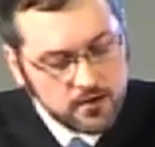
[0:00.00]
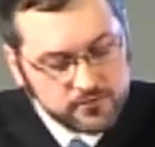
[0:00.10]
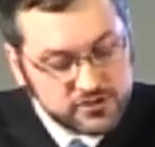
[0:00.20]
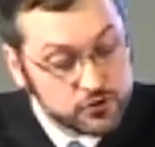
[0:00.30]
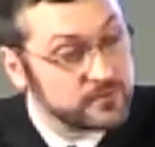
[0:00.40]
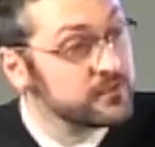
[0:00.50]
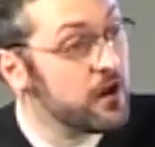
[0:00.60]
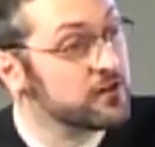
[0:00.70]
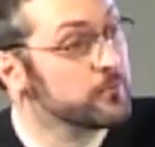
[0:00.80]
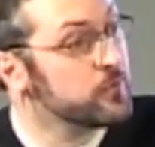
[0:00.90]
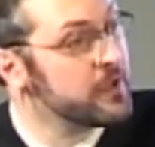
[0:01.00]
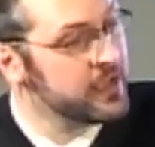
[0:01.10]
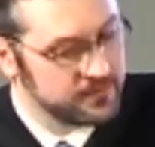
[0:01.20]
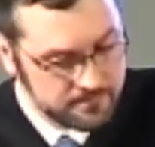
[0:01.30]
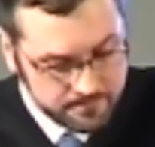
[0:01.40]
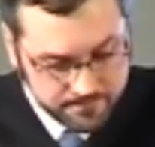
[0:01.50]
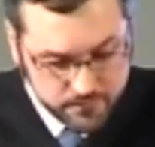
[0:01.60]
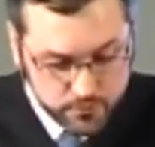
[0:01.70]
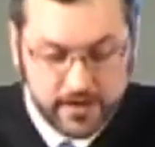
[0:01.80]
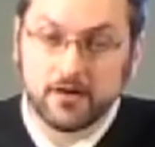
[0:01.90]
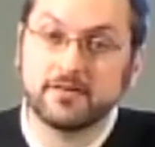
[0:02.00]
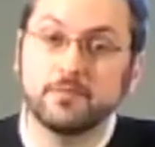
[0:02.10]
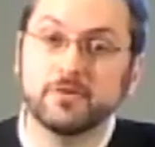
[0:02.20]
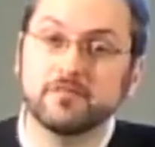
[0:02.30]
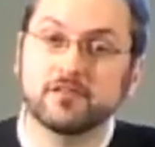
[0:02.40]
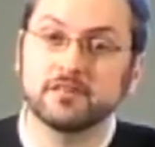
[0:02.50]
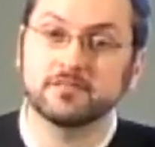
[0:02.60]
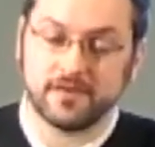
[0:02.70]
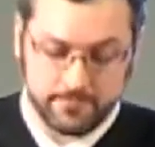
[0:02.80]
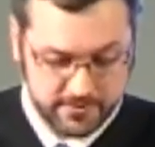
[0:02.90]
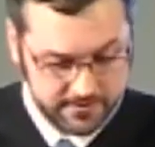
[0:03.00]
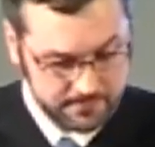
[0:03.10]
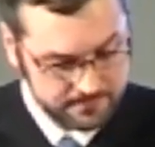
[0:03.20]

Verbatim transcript: Richard was an honorable man who cared deeply for his family.